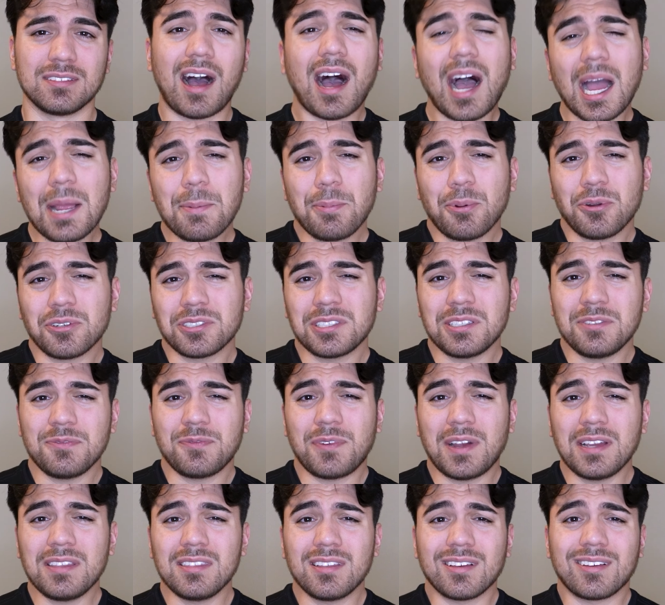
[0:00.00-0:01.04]
I personally
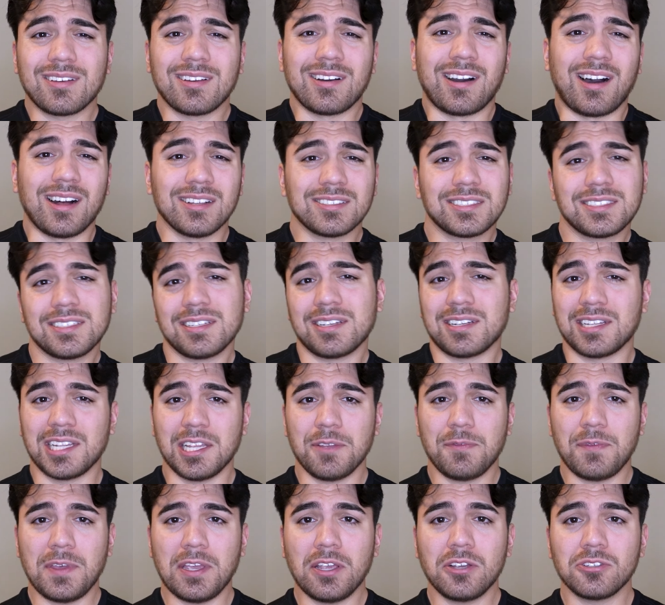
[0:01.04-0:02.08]
find the constant
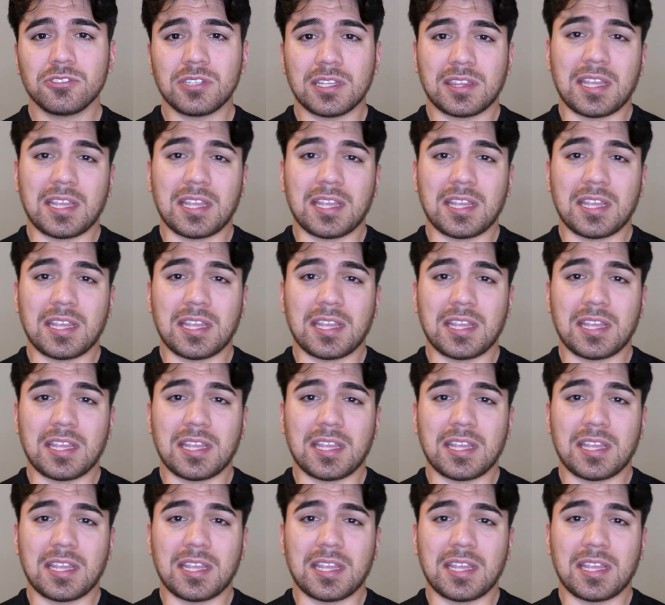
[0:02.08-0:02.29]
cliffhangers